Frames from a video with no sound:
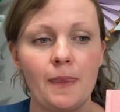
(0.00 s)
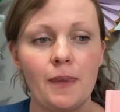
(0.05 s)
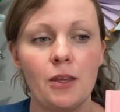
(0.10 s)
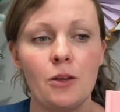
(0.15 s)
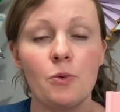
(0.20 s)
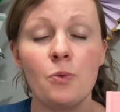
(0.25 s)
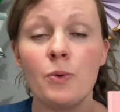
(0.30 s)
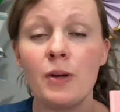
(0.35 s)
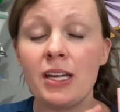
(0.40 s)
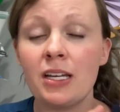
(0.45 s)

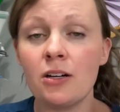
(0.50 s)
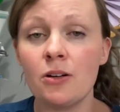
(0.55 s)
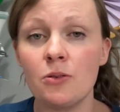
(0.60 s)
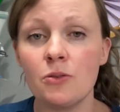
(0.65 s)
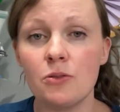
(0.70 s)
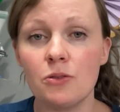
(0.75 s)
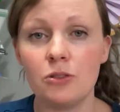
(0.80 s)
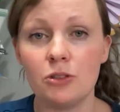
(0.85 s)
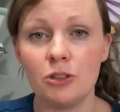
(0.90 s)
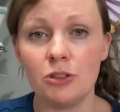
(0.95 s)
We don't
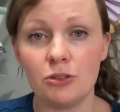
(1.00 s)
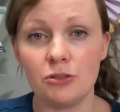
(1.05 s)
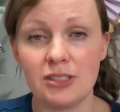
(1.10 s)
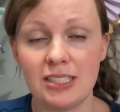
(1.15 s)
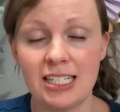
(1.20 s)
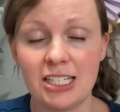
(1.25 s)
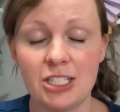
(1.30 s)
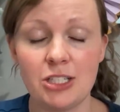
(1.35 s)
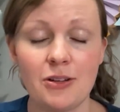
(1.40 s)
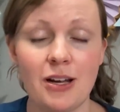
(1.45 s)

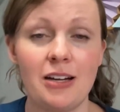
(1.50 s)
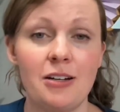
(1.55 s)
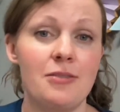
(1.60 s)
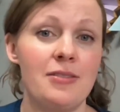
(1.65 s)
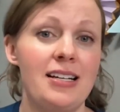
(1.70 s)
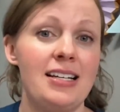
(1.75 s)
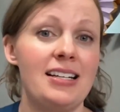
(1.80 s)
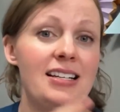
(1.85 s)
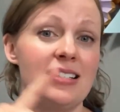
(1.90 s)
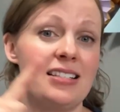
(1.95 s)
teach you how to
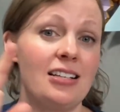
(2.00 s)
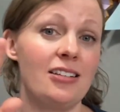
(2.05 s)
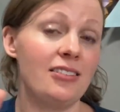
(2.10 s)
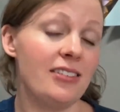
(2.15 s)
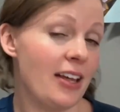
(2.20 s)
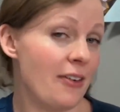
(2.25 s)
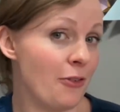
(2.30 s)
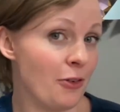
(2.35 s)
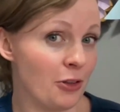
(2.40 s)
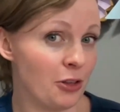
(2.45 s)
read until
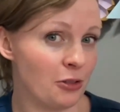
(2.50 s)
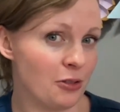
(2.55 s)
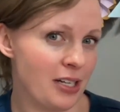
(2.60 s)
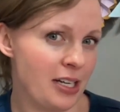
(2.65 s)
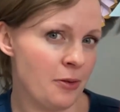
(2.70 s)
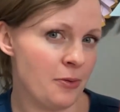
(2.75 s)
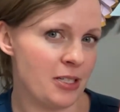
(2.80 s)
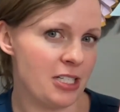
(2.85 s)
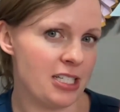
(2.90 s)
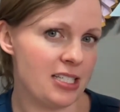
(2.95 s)
level 3,
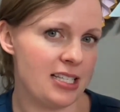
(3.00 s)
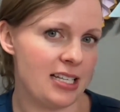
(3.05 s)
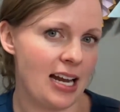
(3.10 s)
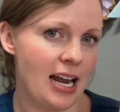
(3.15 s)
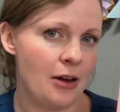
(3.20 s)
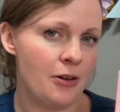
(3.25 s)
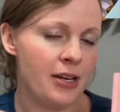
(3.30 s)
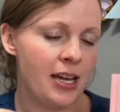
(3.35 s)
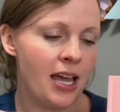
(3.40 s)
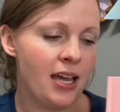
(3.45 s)
which isn't
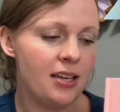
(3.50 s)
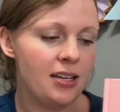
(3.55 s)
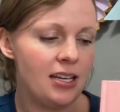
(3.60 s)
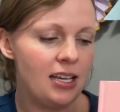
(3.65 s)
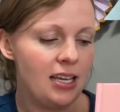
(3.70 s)
out yet,